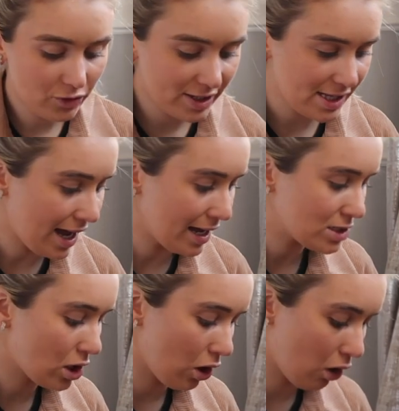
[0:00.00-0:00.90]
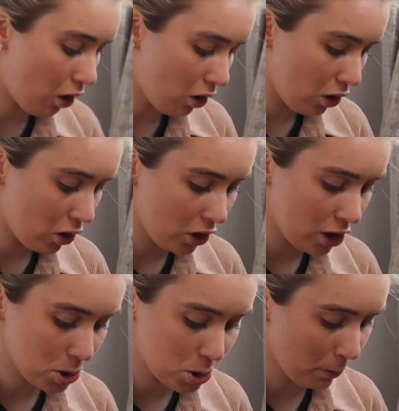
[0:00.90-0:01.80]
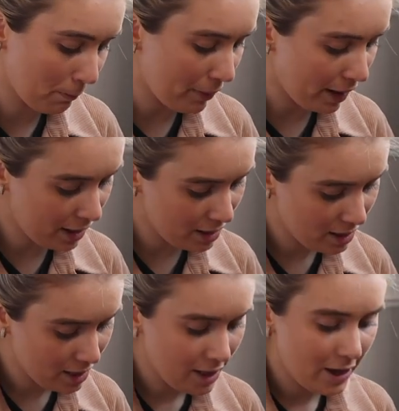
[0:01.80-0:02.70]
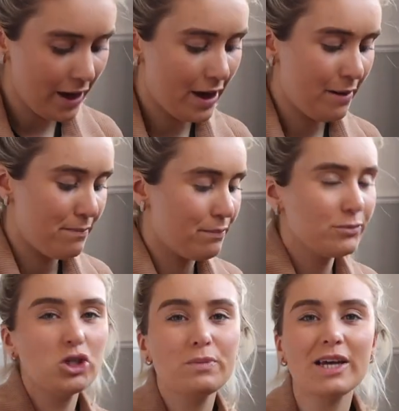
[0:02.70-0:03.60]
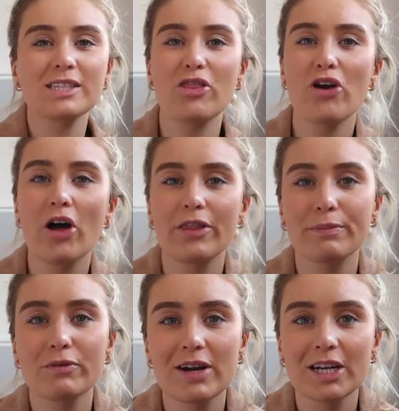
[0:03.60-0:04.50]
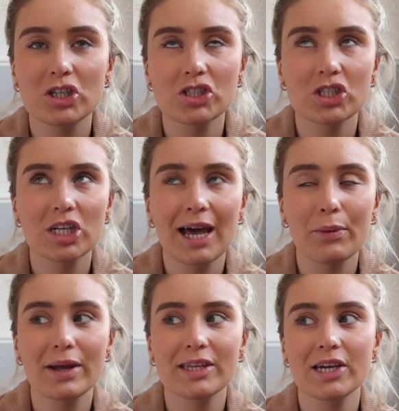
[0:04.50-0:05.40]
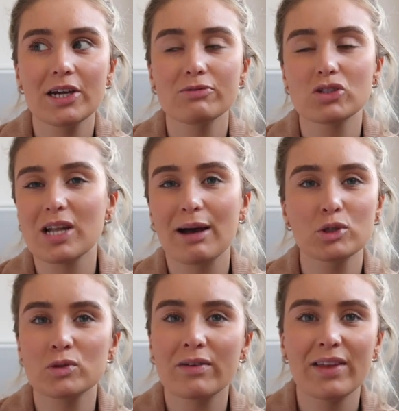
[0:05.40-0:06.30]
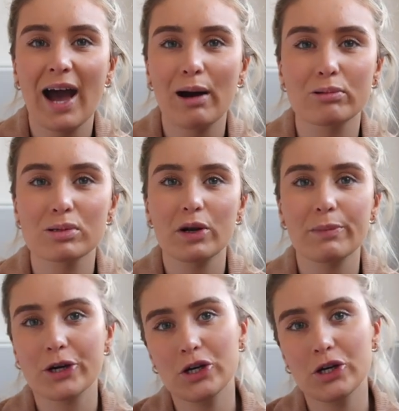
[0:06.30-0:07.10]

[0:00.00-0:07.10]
oversized long jumper, just because I thought they'd be really good. You know, like when you're just lounging around the house, you want to be